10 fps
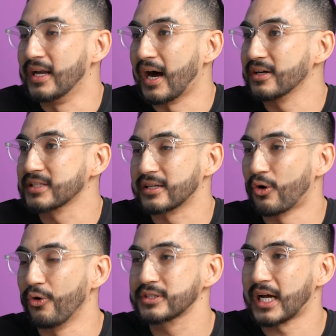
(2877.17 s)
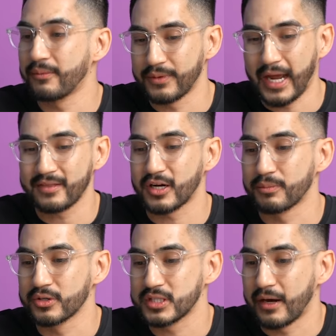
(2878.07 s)
And I was like, the whole time after I
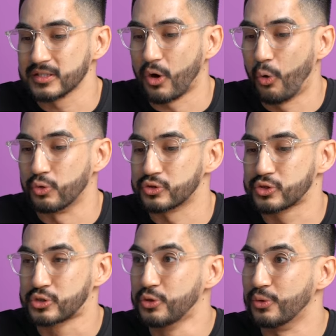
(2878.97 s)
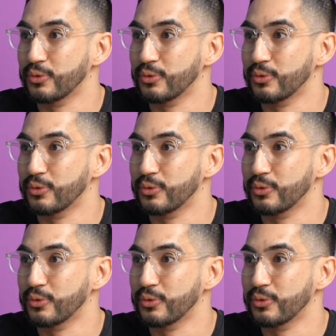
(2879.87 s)
broke the table, I was like, oh shoot,